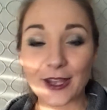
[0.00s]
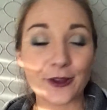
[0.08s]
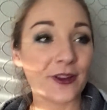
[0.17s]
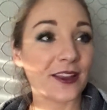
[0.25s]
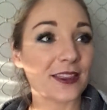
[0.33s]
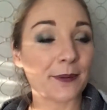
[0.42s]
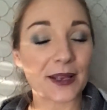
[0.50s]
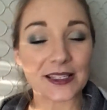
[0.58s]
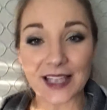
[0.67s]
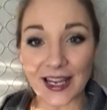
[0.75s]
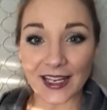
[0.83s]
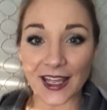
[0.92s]
You can get them
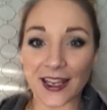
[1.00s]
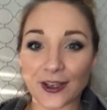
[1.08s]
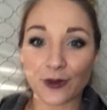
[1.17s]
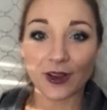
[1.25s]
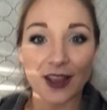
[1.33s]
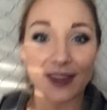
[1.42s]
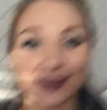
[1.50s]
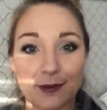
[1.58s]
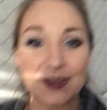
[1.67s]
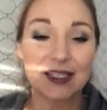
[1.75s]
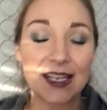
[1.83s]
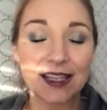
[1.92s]
excited. You can get
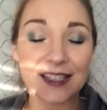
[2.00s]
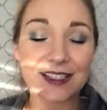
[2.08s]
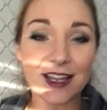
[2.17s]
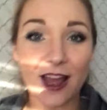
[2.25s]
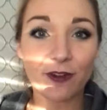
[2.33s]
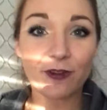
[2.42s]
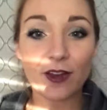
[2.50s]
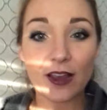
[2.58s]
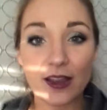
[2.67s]
them seeing the stuff.